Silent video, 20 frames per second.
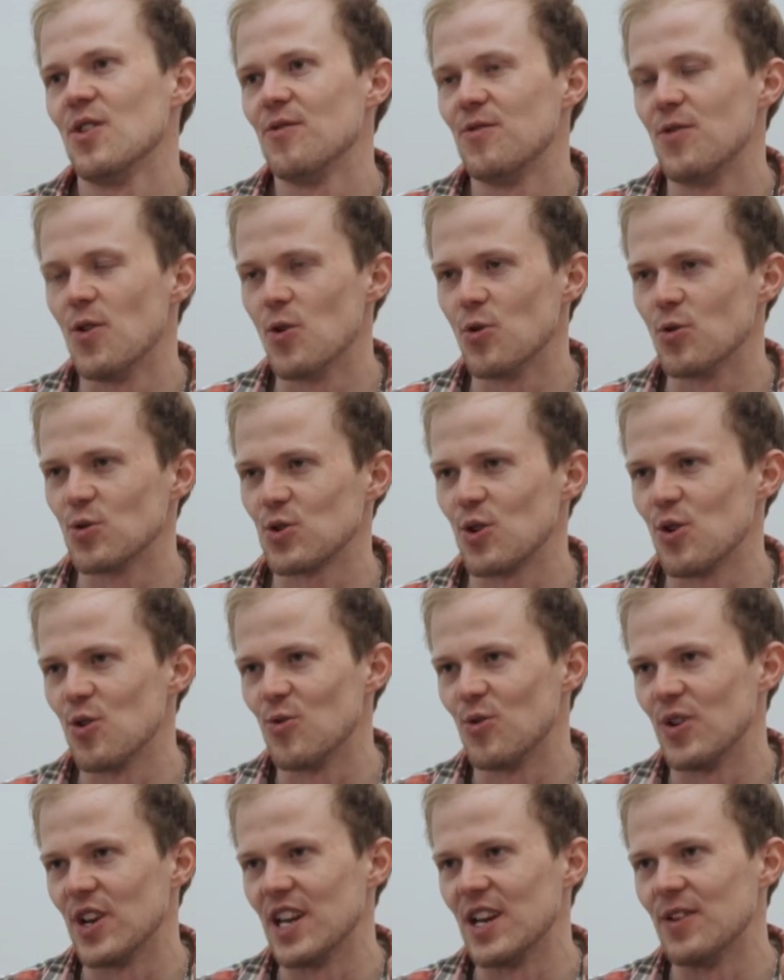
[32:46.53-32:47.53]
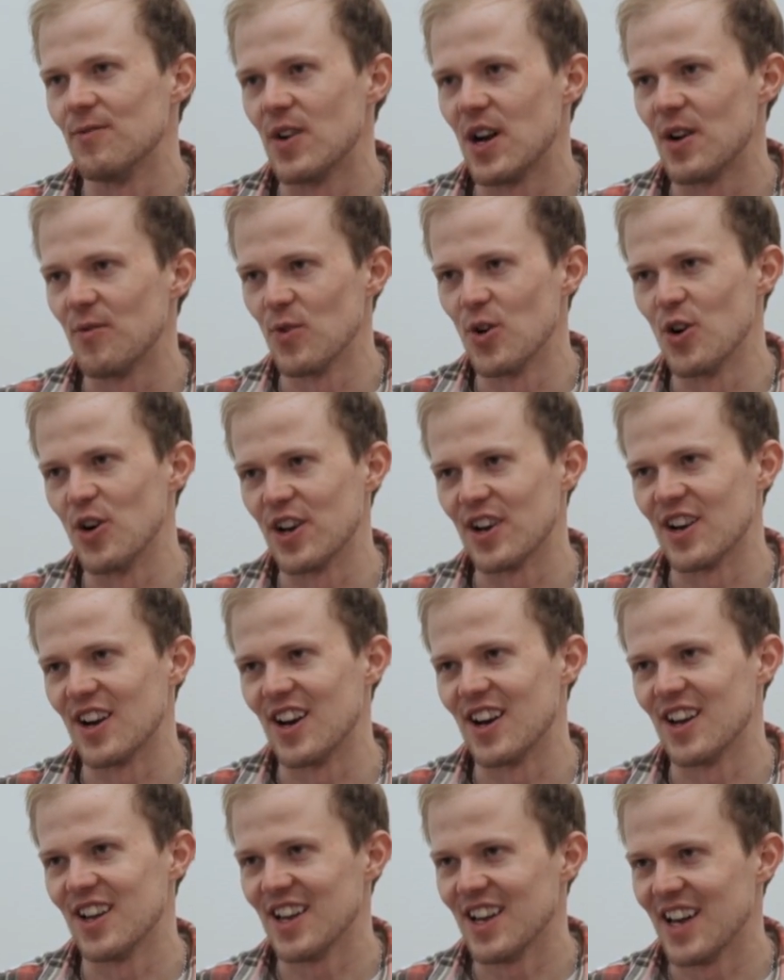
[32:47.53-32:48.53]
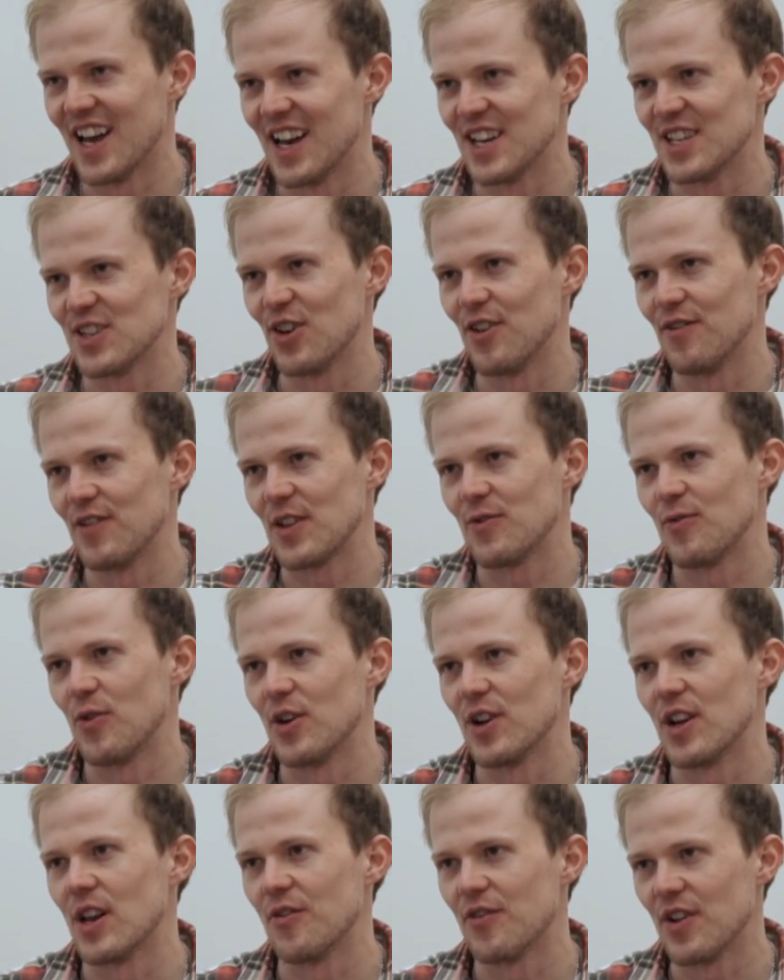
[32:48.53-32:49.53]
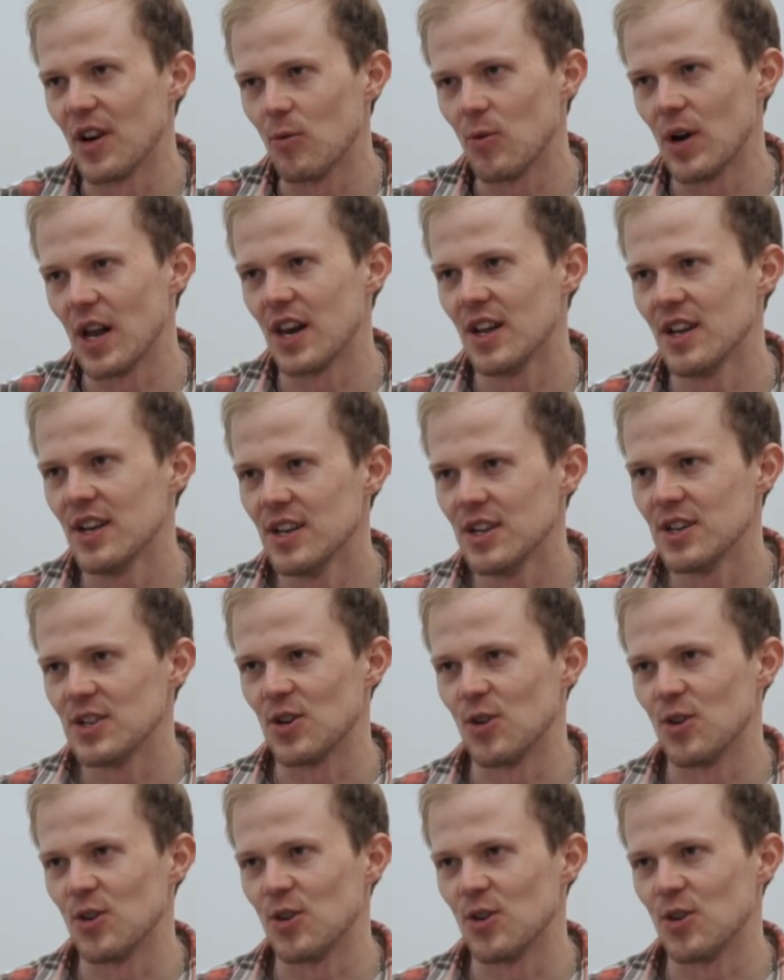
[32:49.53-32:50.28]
focus only in one vertical and serve that vertical really well